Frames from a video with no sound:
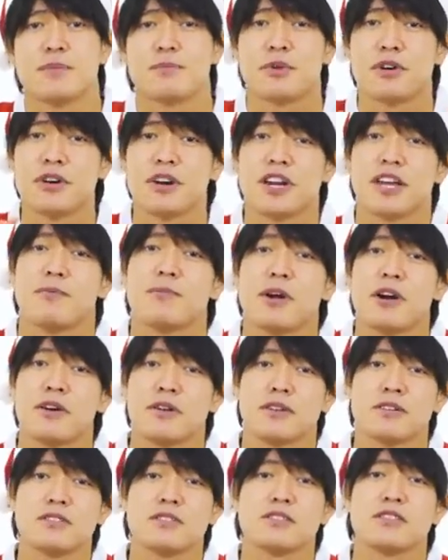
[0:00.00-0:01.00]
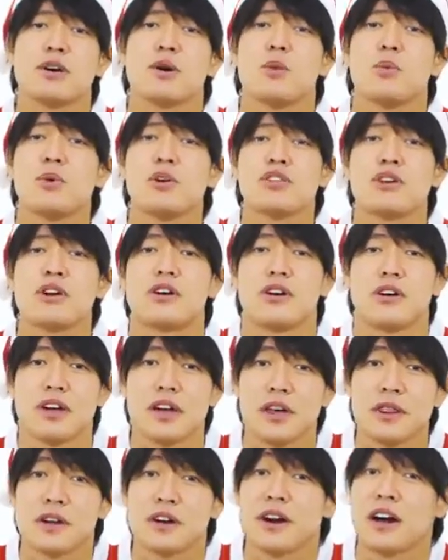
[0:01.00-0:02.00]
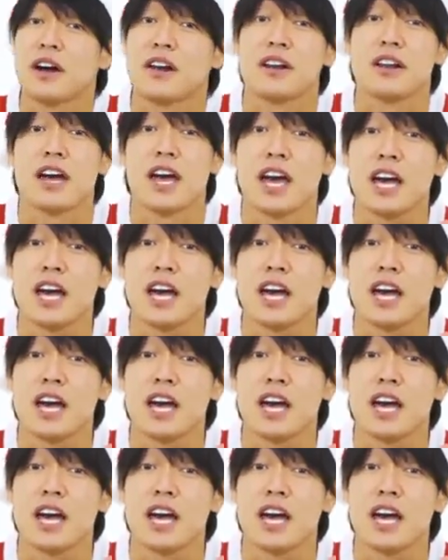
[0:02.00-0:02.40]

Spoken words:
party barrels, which are either an